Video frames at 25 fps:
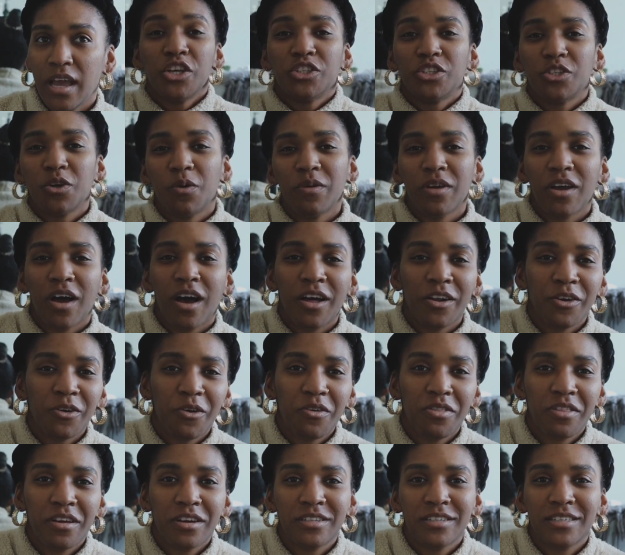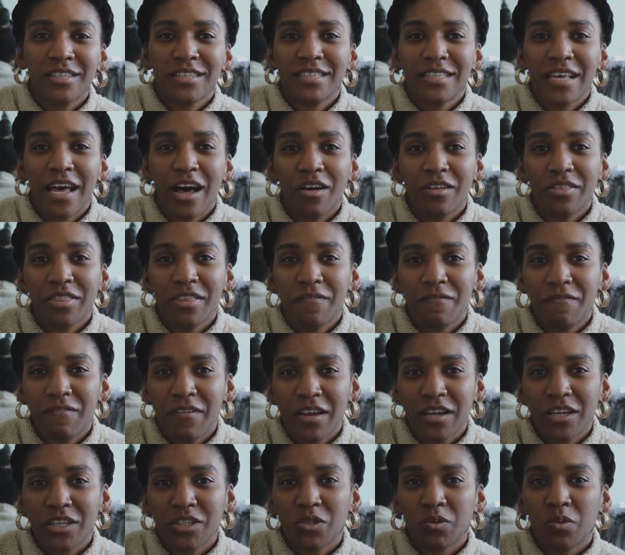So we all know there's this health and
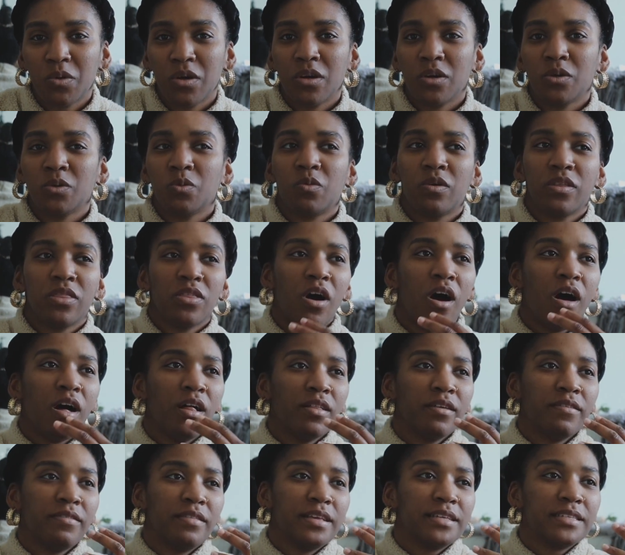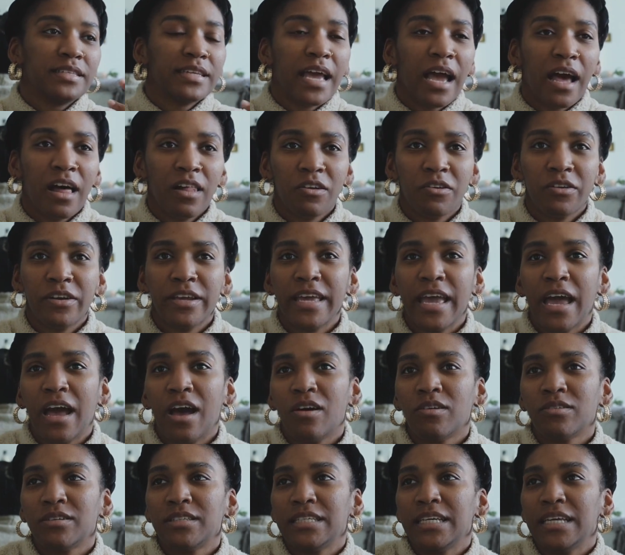fitness world with all of this calorie
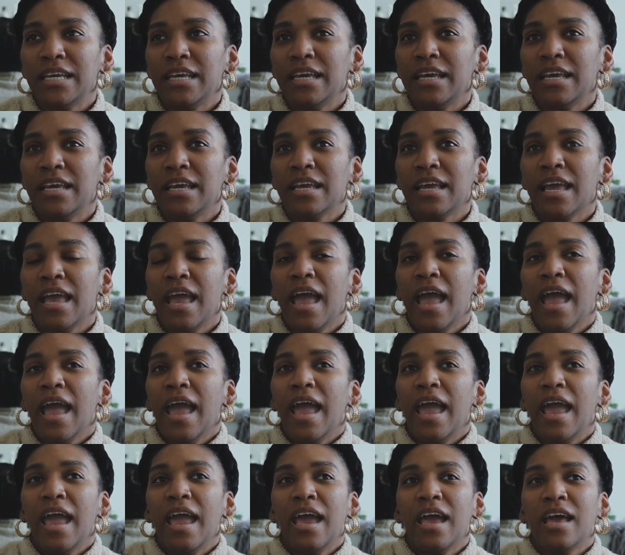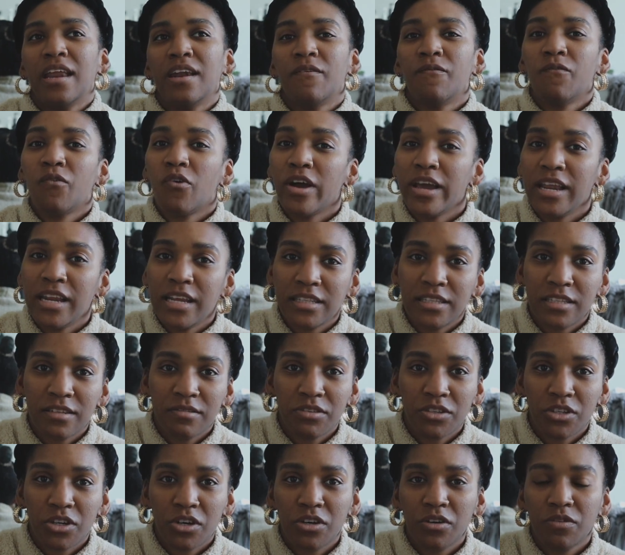counting and avoidance
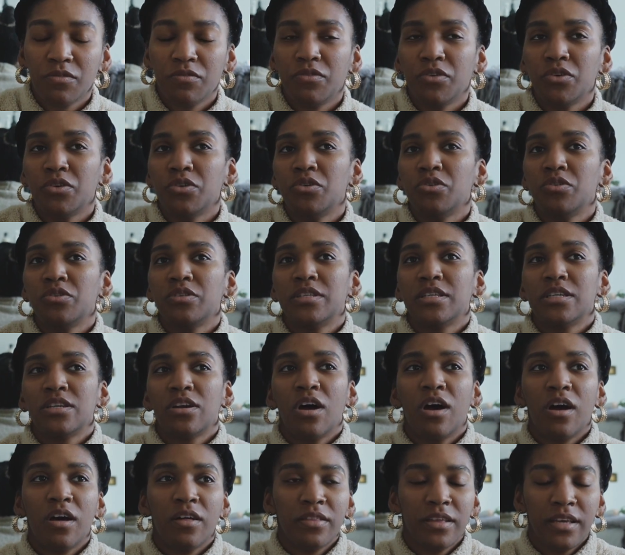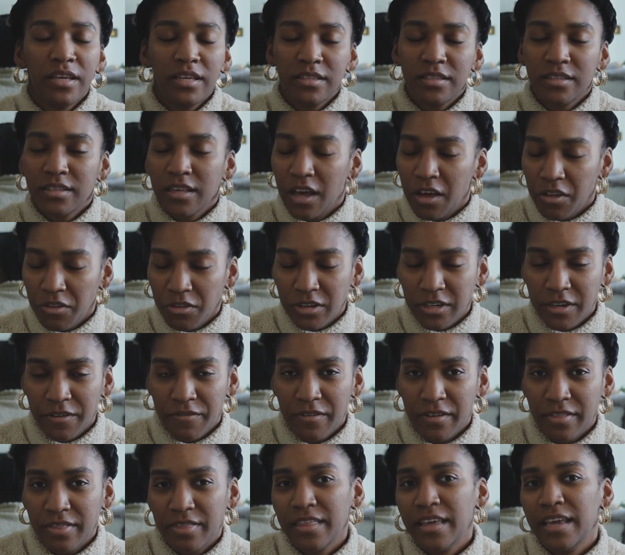of certain foods and all these other
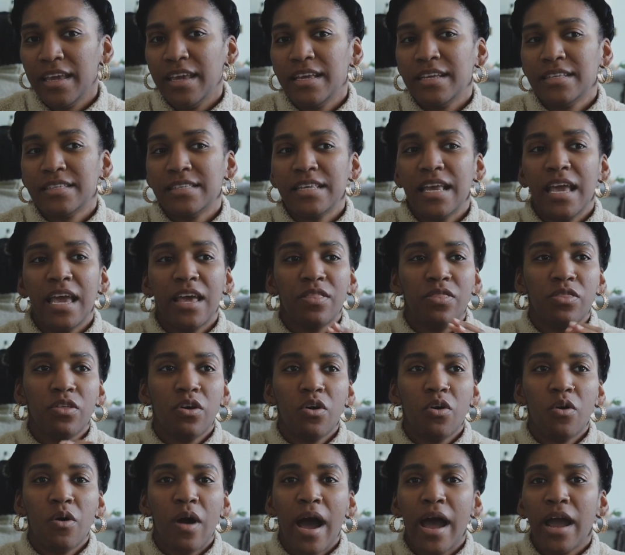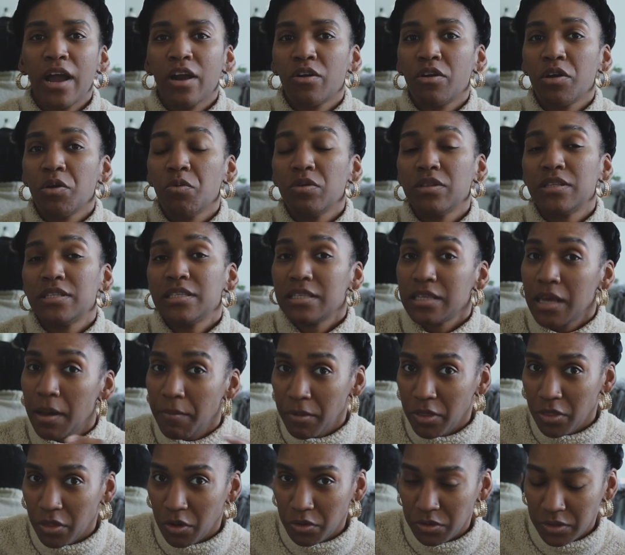different things. And though I agree with
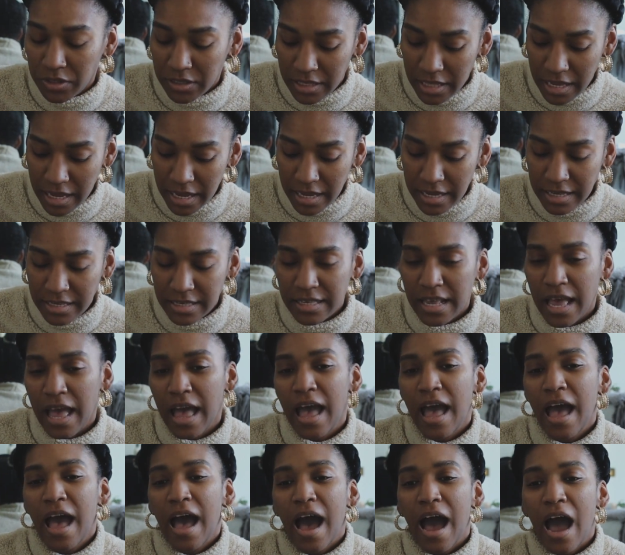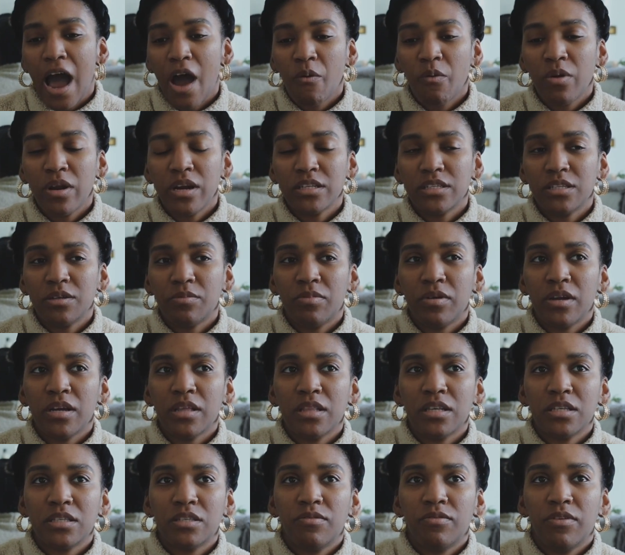some of those things, I wanted to
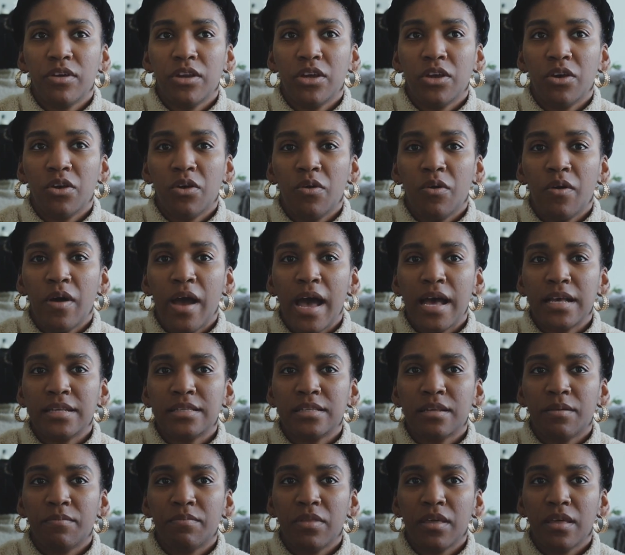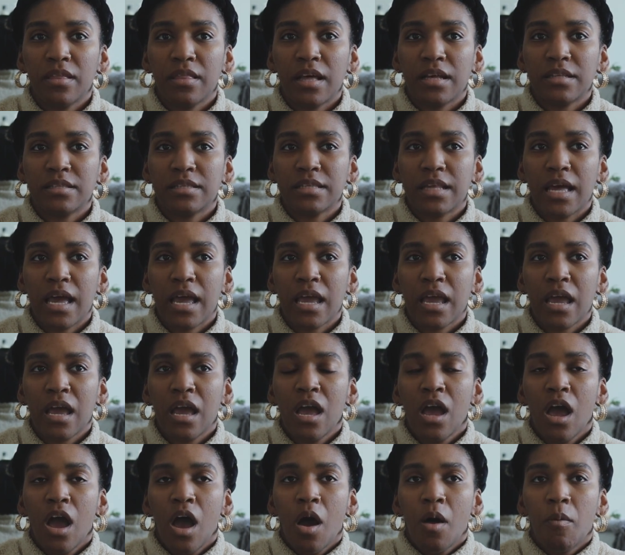bring this video as something that's like
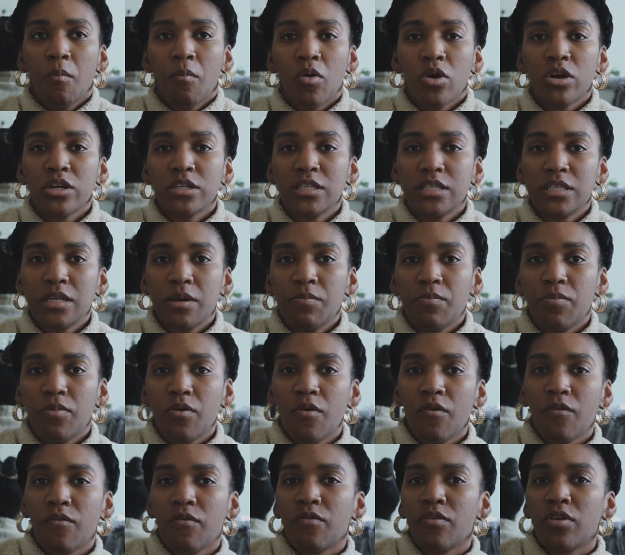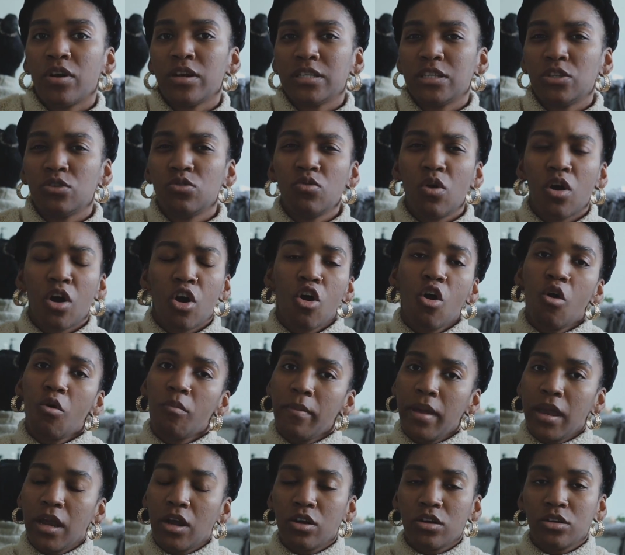more simple for us who are
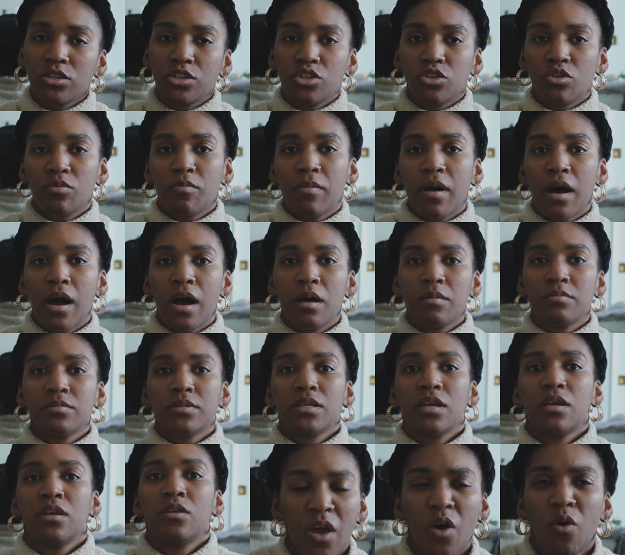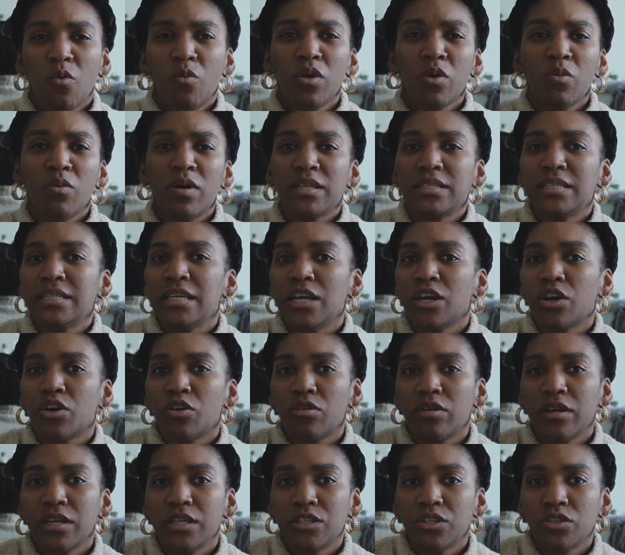homemakers or moms, and we want to
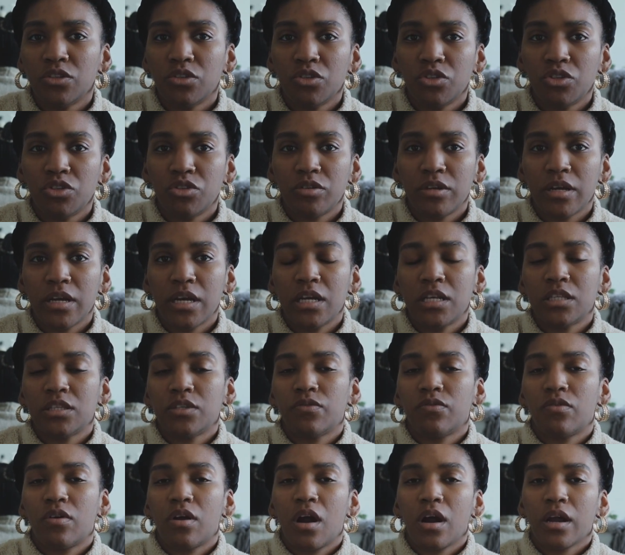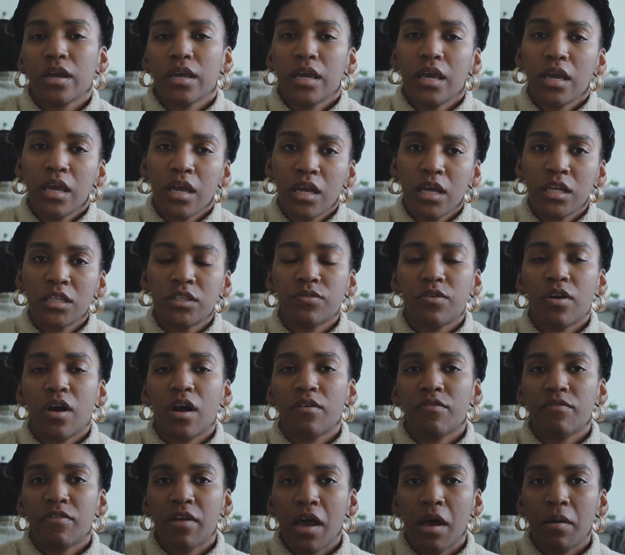increase nutrients for our kids, for
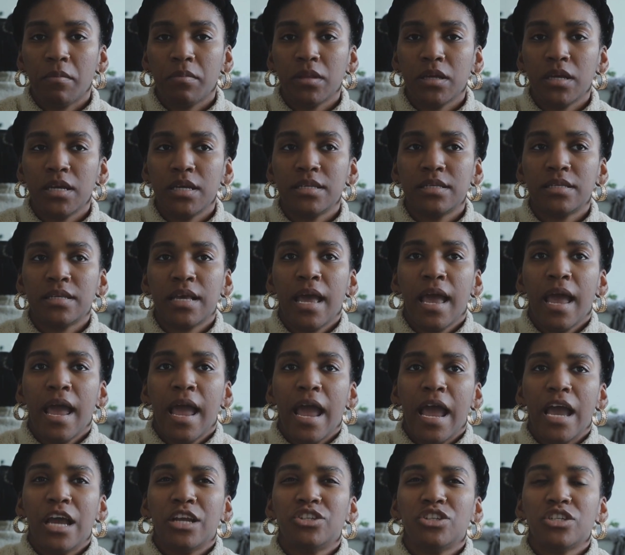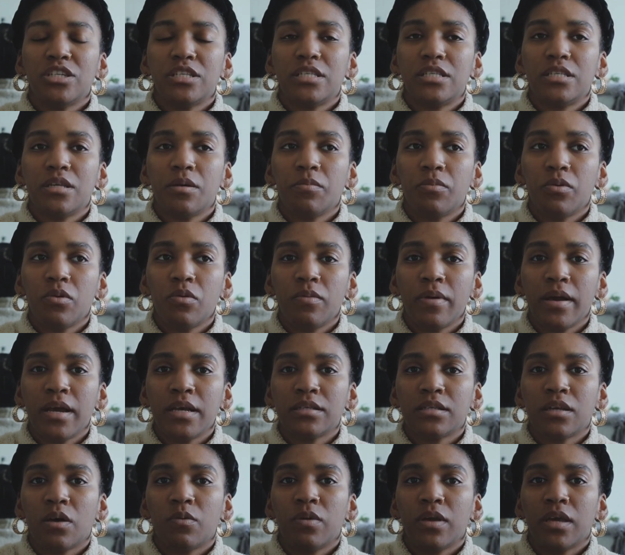our families, and just simple
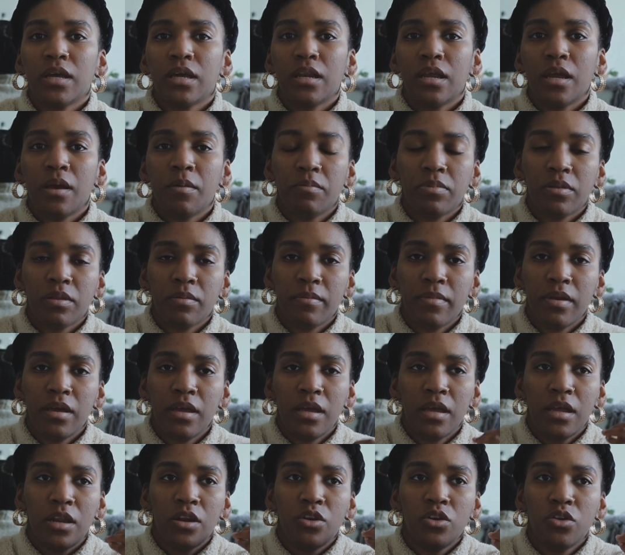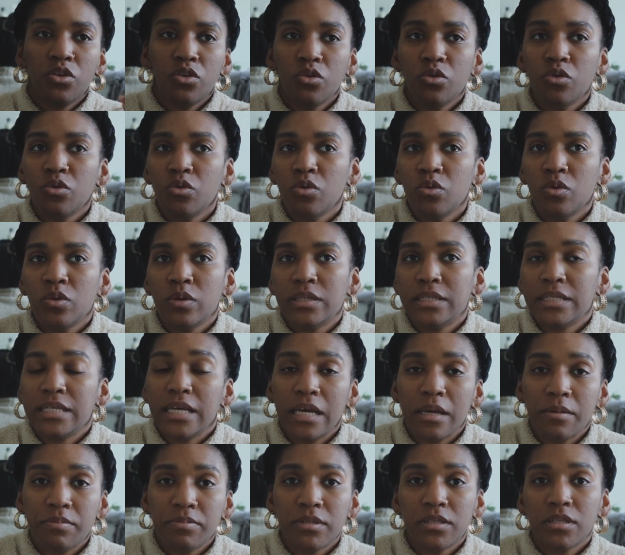ways that we can implement new
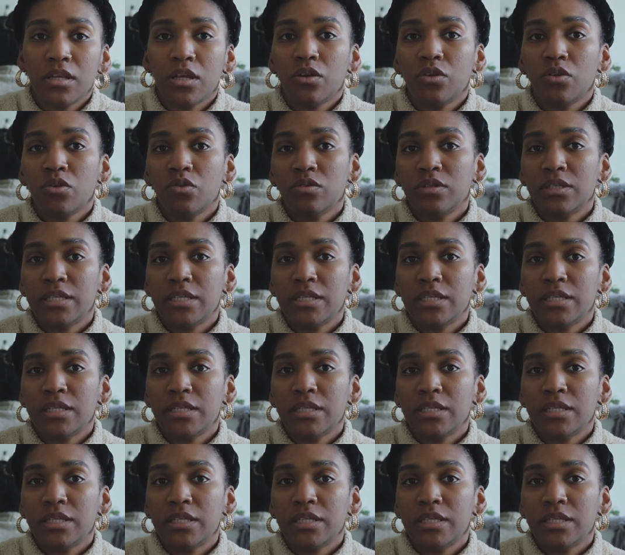tips and new